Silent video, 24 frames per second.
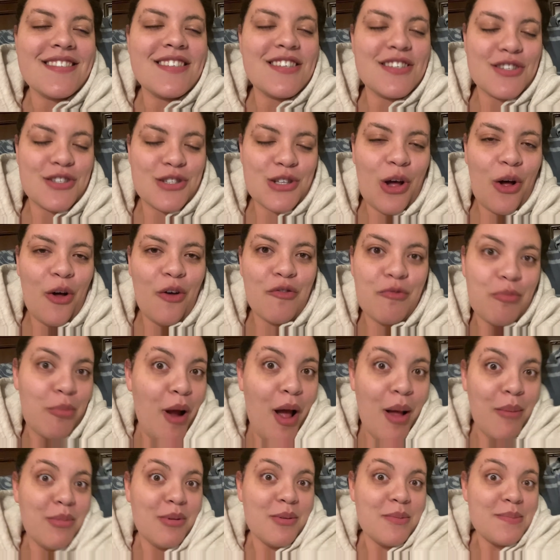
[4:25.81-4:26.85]
to solve
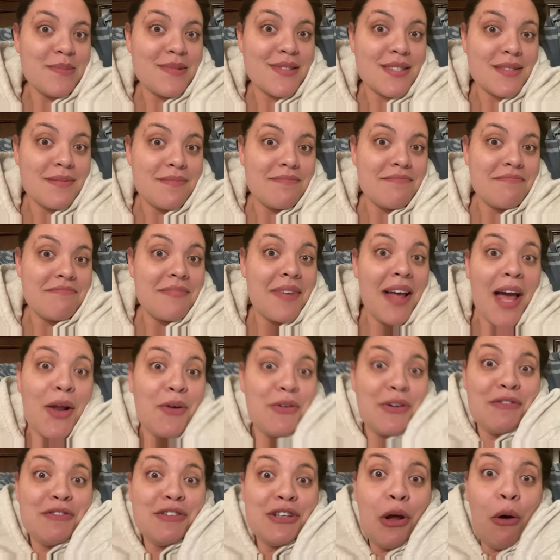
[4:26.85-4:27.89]
problems. I don't
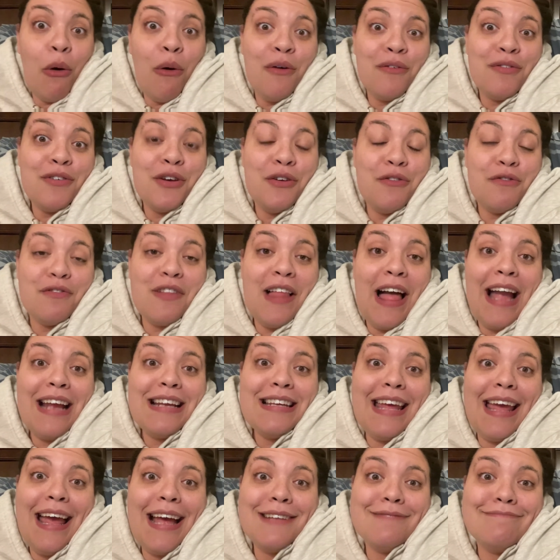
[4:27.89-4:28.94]
even know if you flagged
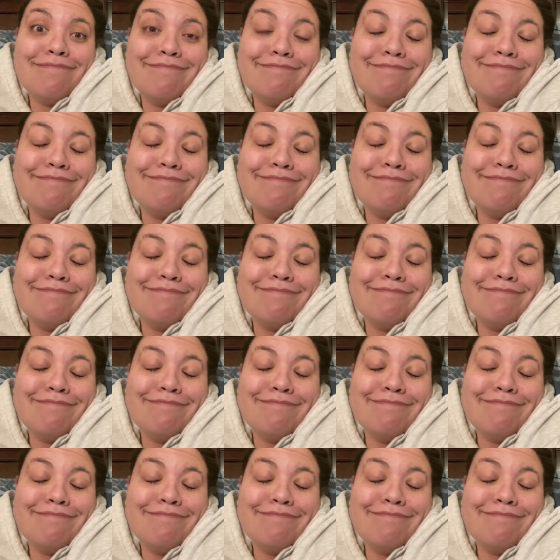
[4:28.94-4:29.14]
yet."